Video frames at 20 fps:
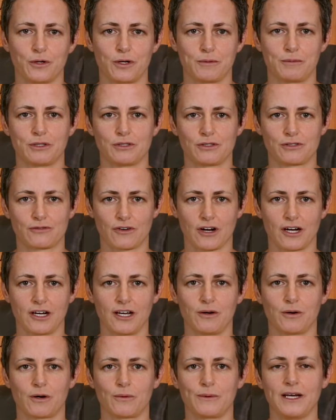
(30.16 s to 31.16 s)
PhotoPills
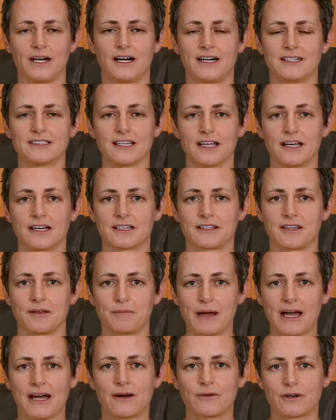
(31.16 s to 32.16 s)
Friday, where we unlock the
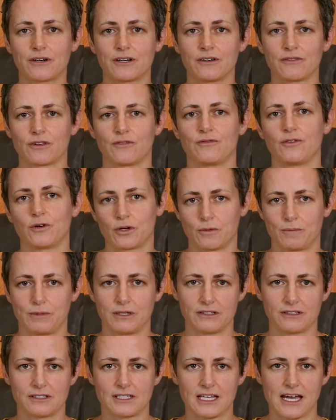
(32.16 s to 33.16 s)
power of the
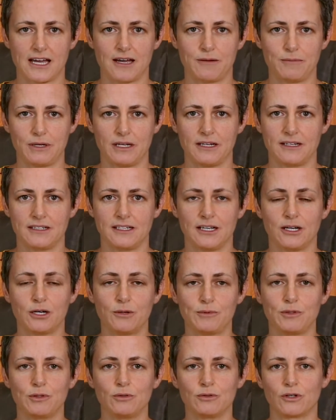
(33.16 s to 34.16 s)
PhotoPills app and
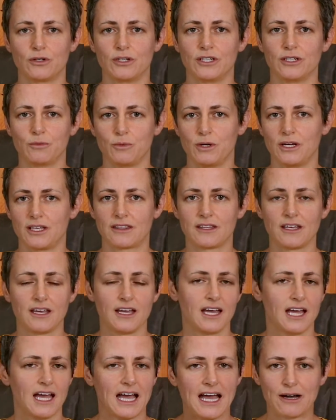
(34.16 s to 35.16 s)
help you learn it
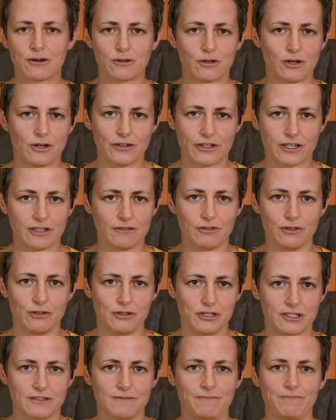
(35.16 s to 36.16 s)
without all the
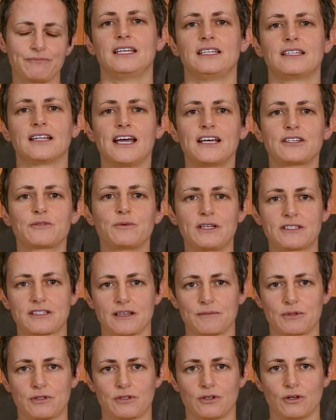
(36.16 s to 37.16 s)
confusion. In last week's
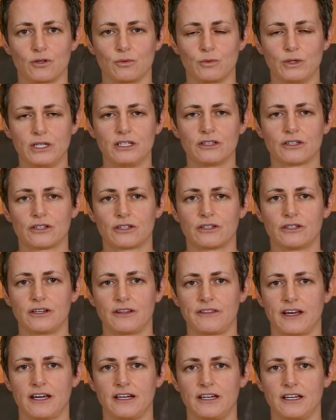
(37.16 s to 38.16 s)
episode, we learned
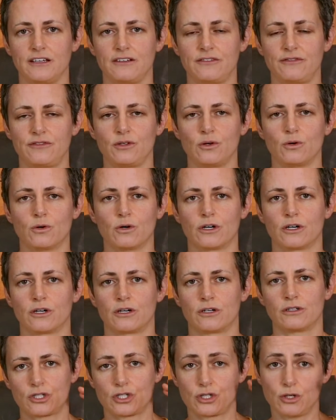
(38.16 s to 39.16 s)
that if
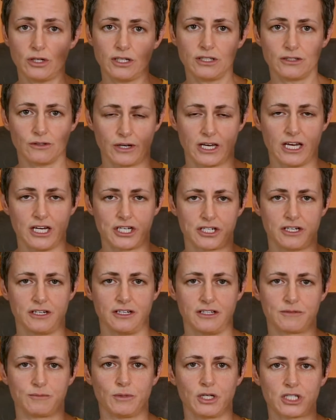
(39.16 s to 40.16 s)
your shooting location
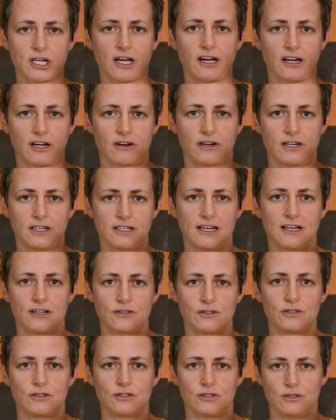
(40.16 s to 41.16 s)
is much higher in
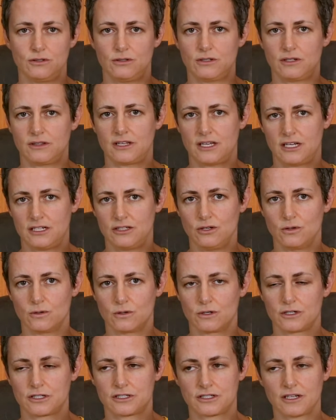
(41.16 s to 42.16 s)
altitude than
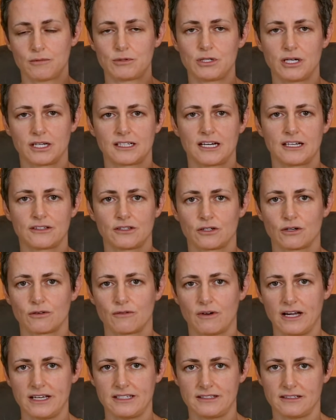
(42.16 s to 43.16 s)
your subject at the
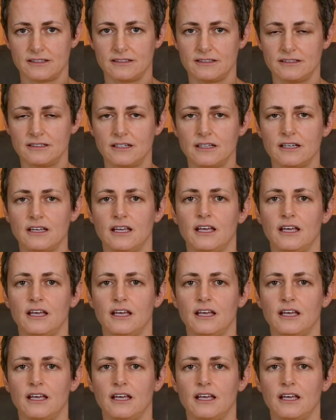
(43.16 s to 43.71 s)
horizon,